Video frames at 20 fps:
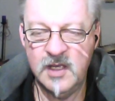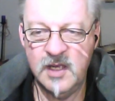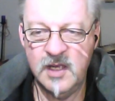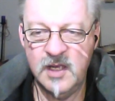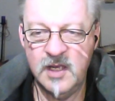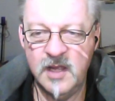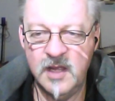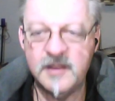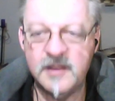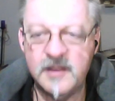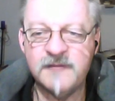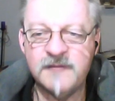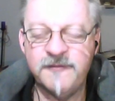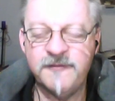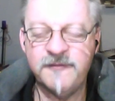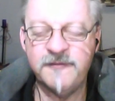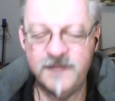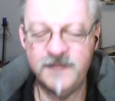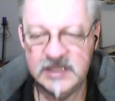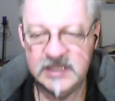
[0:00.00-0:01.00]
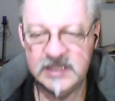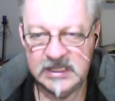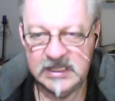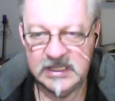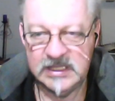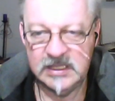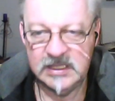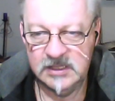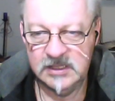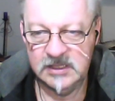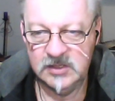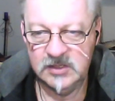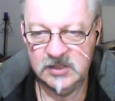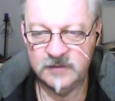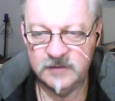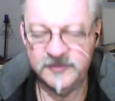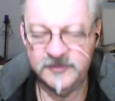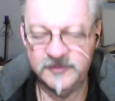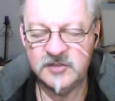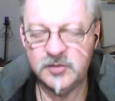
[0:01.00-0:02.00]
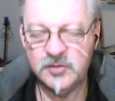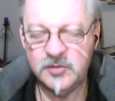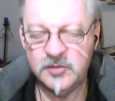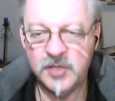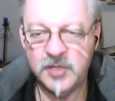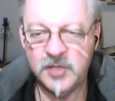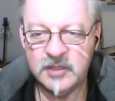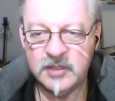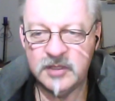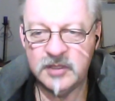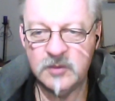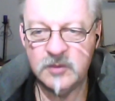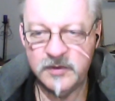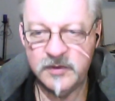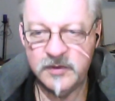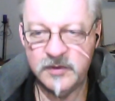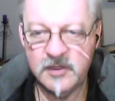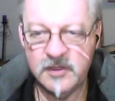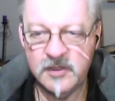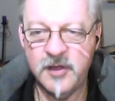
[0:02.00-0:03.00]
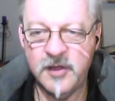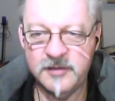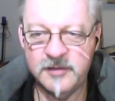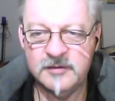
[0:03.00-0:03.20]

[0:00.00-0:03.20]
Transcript: and then filling your physical body with light.